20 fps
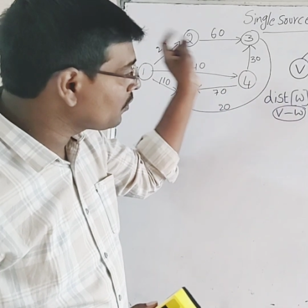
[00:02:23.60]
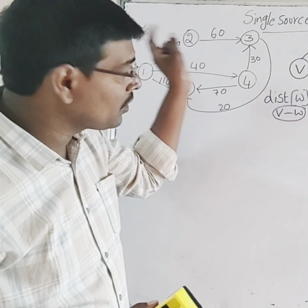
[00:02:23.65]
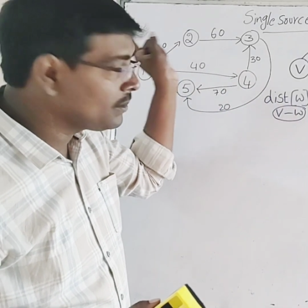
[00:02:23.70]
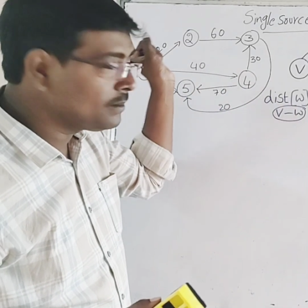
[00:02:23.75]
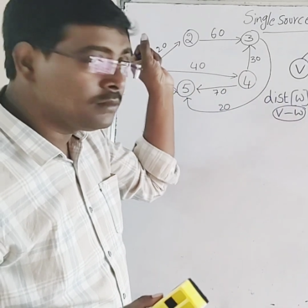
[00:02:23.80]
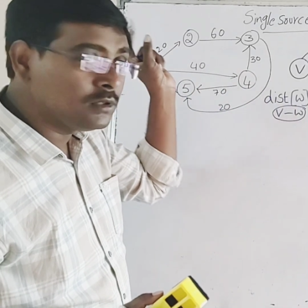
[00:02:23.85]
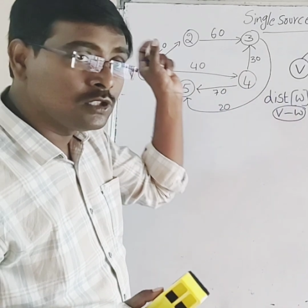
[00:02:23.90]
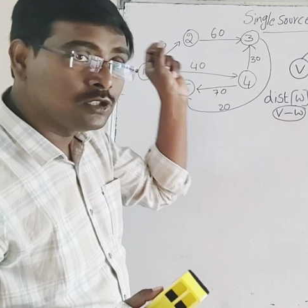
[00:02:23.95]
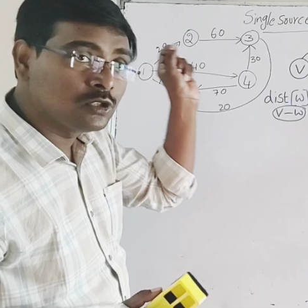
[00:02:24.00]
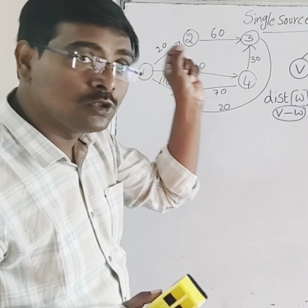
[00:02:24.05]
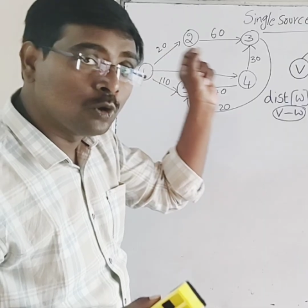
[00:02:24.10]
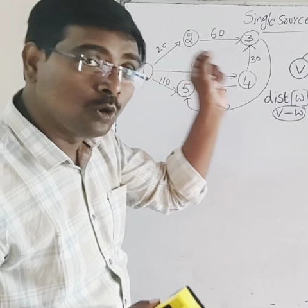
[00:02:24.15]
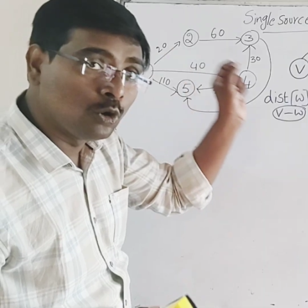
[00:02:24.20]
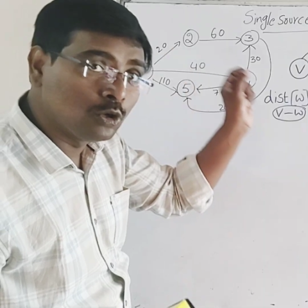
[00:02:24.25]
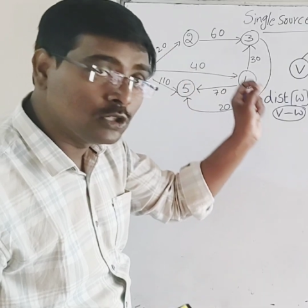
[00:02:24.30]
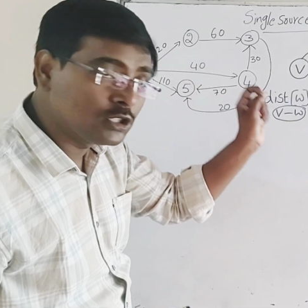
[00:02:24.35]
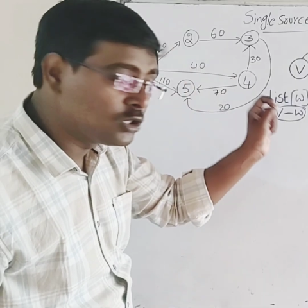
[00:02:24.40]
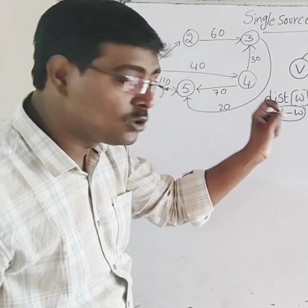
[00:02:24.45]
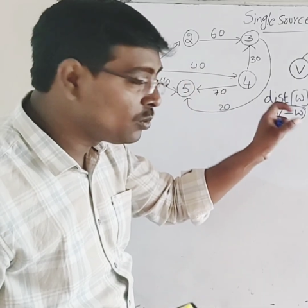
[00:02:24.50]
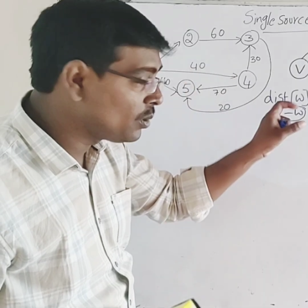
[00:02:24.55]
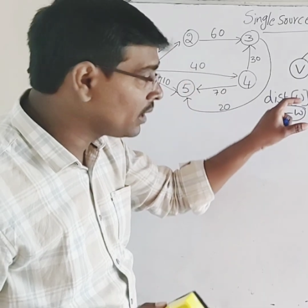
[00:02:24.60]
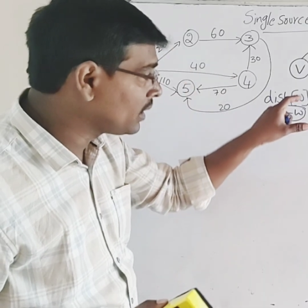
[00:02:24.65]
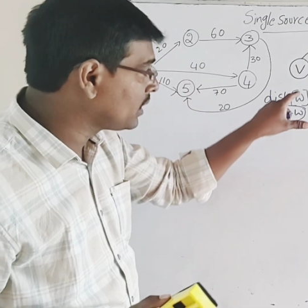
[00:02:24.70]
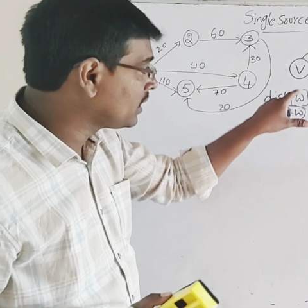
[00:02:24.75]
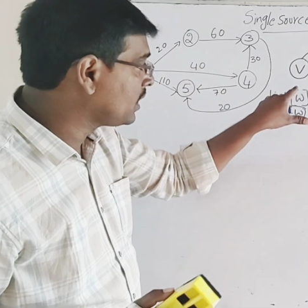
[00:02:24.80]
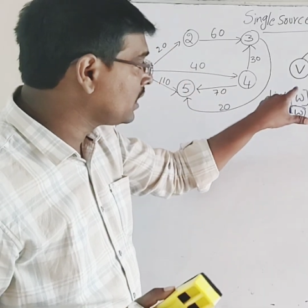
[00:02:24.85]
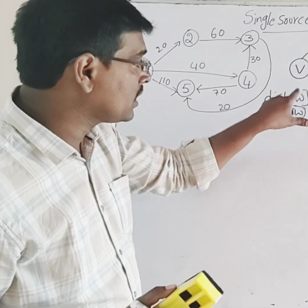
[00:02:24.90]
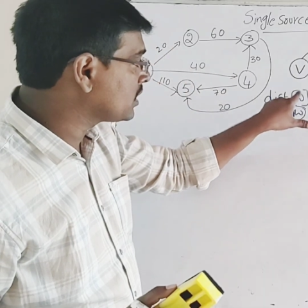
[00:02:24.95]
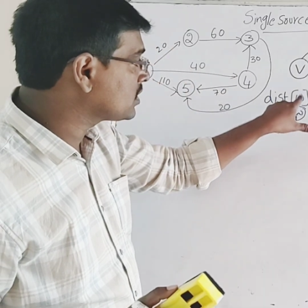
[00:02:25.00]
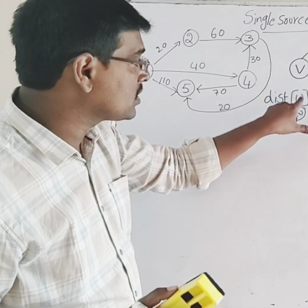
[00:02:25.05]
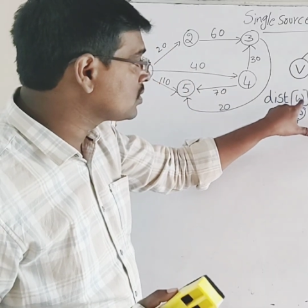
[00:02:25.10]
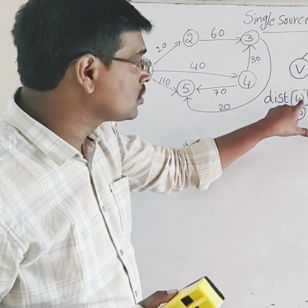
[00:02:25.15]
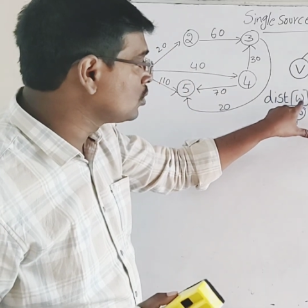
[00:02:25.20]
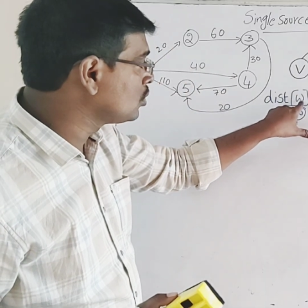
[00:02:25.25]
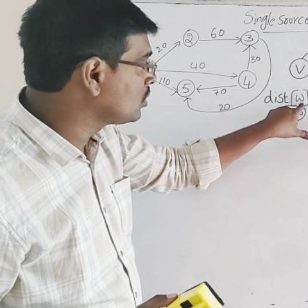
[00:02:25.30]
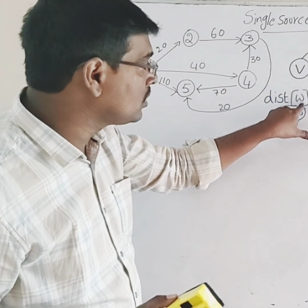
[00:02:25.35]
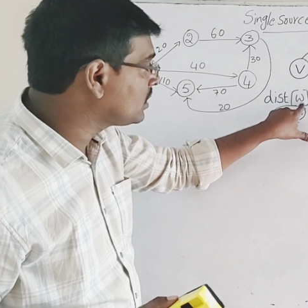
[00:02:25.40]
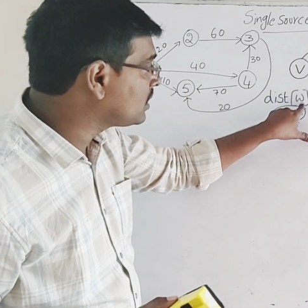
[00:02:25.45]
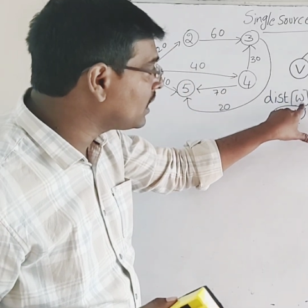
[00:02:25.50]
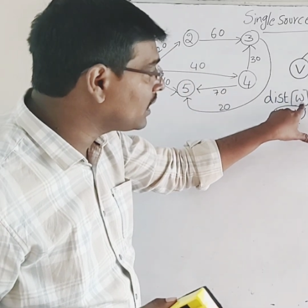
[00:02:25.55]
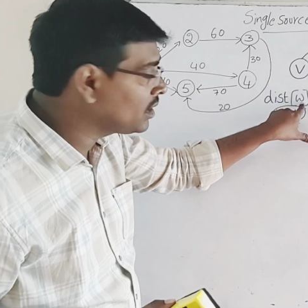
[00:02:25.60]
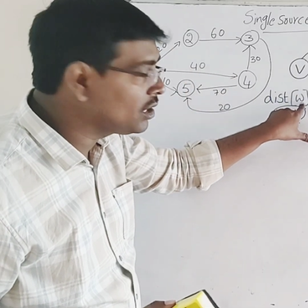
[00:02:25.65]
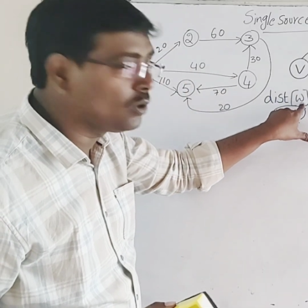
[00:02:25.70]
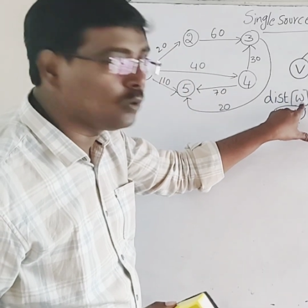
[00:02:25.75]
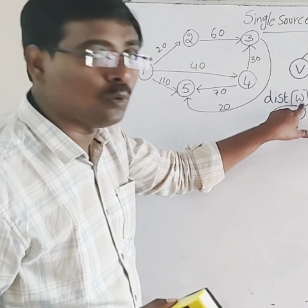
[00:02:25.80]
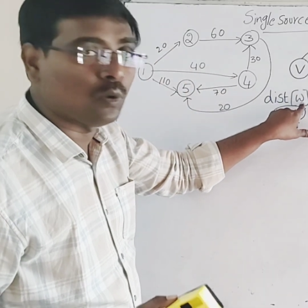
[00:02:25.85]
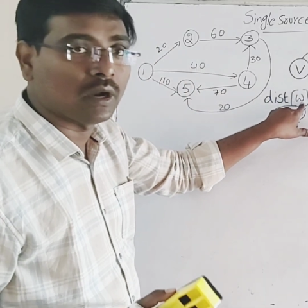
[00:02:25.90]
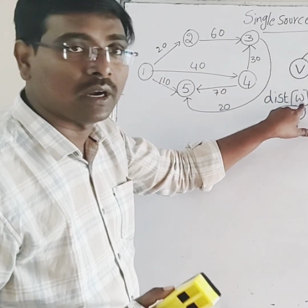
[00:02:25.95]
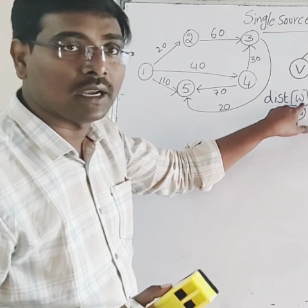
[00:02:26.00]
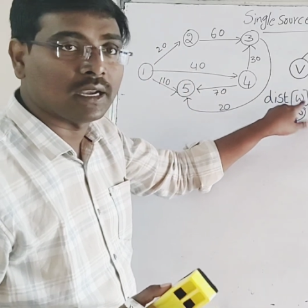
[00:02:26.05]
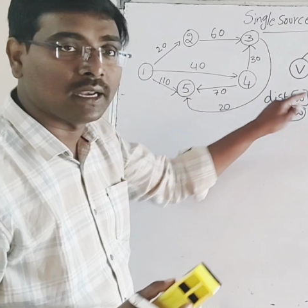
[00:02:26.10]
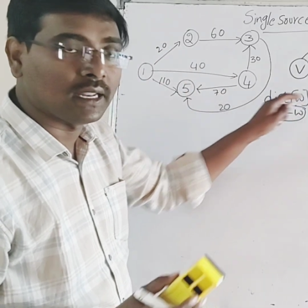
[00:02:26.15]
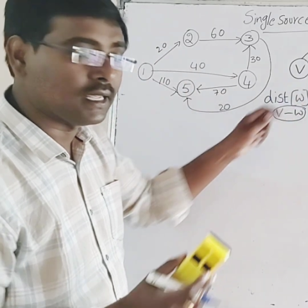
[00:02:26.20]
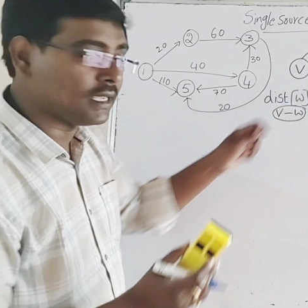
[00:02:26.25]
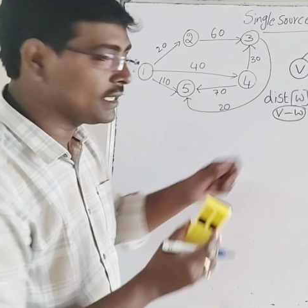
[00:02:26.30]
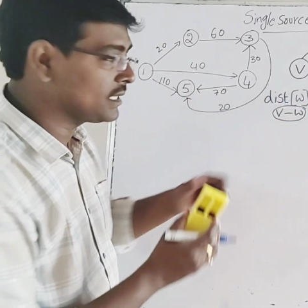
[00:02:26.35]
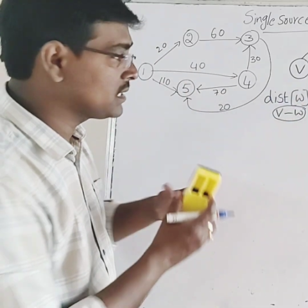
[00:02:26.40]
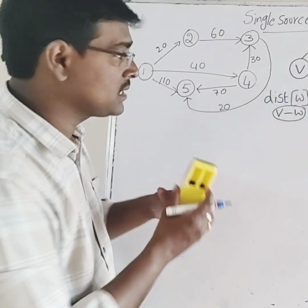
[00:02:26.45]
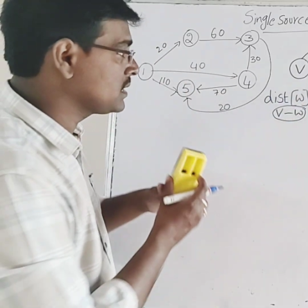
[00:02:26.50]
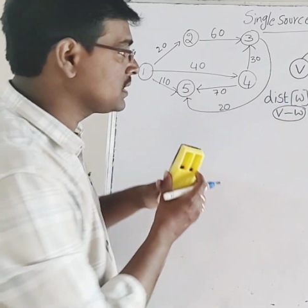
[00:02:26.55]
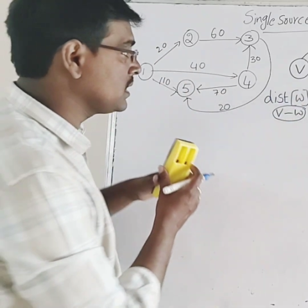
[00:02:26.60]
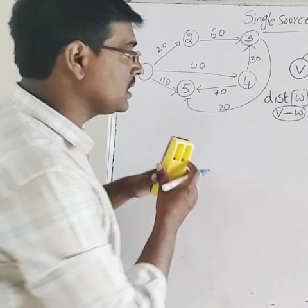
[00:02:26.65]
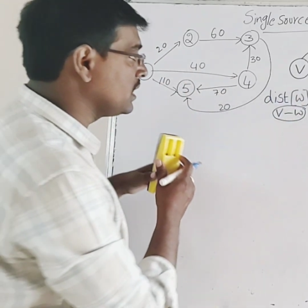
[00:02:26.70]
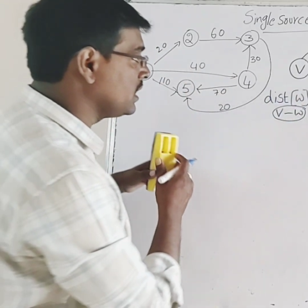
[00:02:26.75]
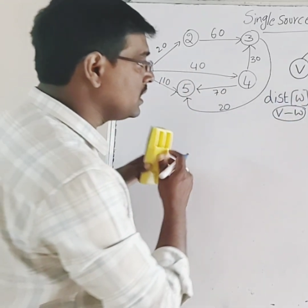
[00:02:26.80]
from source vertex to that vertex